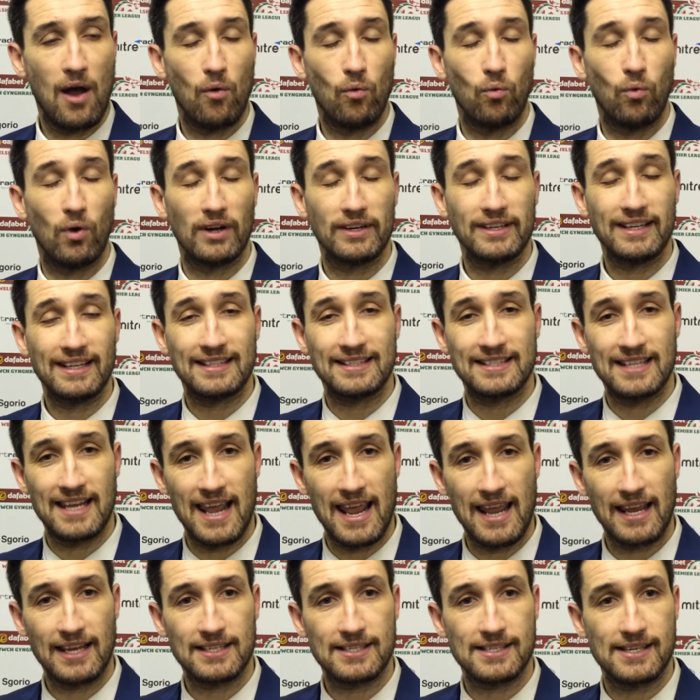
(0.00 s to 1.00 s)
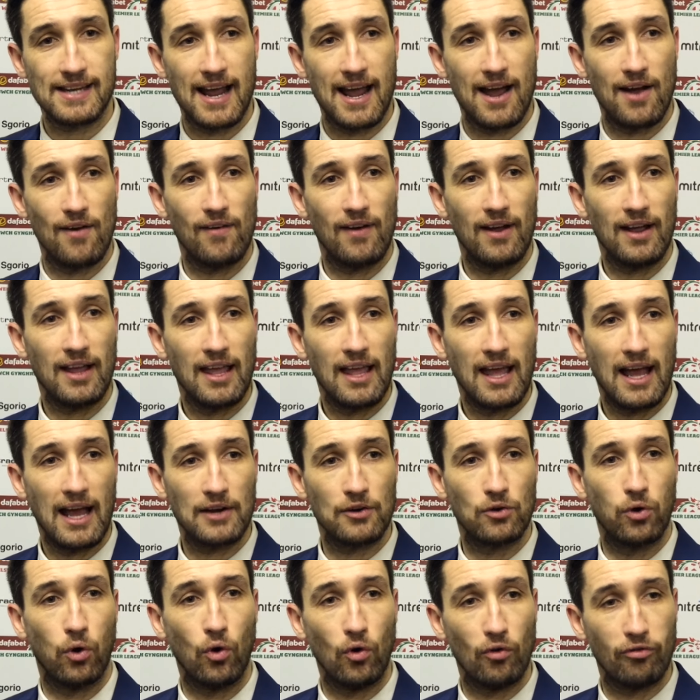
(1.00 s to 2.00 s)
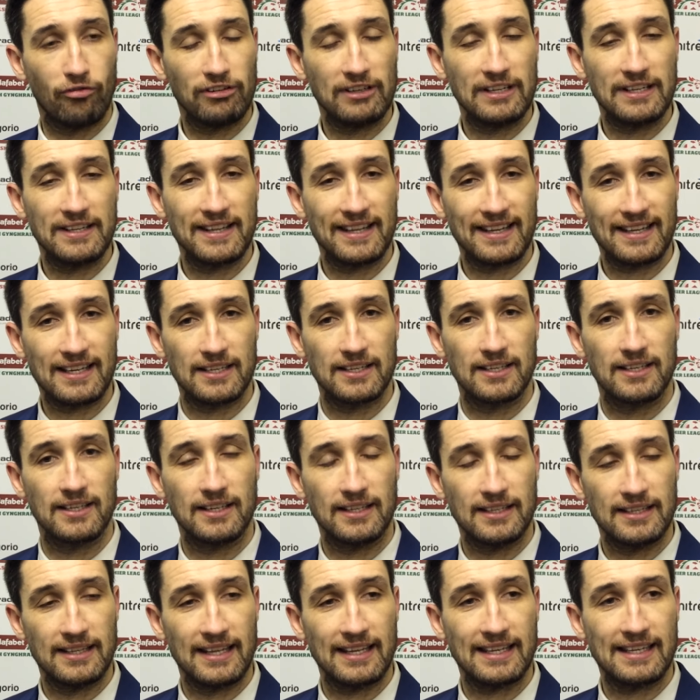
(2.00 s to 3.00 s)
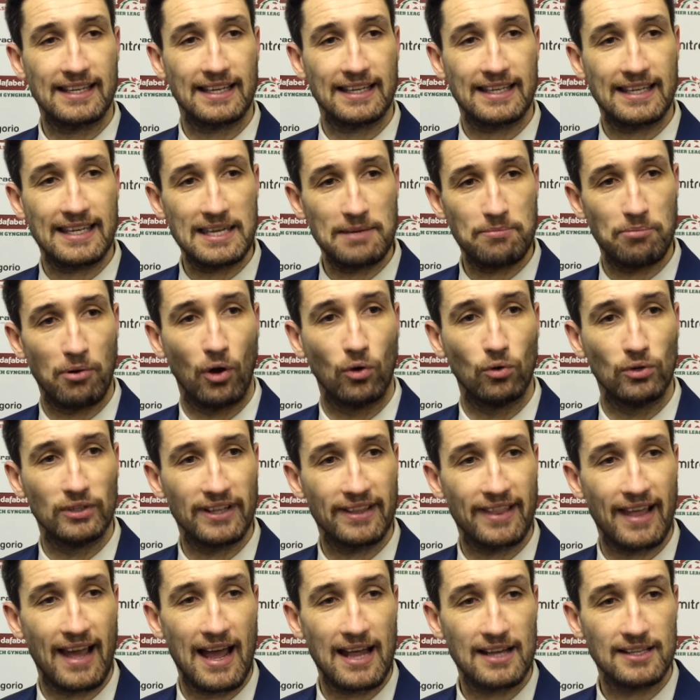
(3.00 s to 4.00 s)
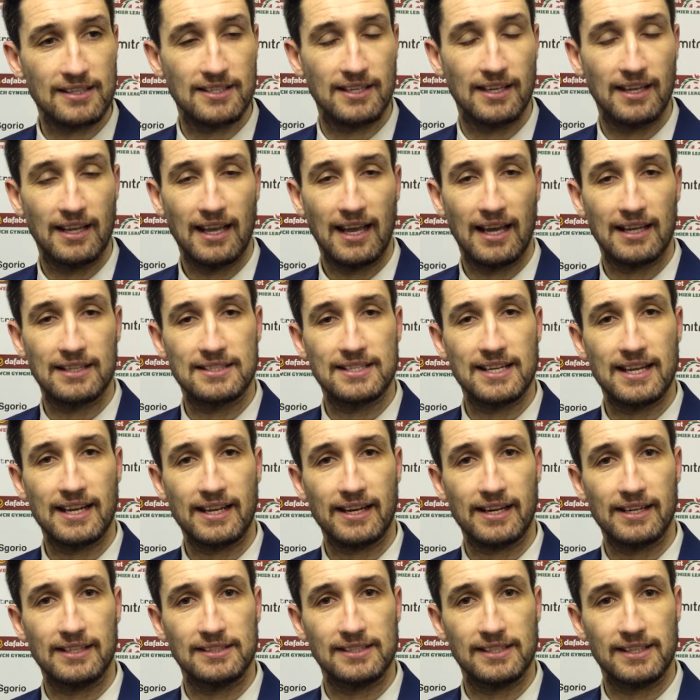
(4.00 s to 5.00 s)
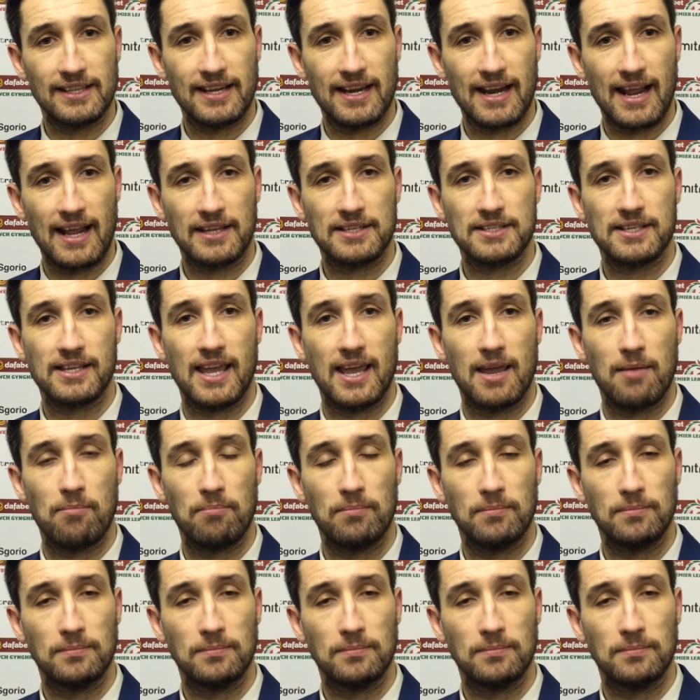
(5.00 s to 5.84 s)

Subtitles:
what it takes now, and hopefully they can keep hold of that and take it into the next game.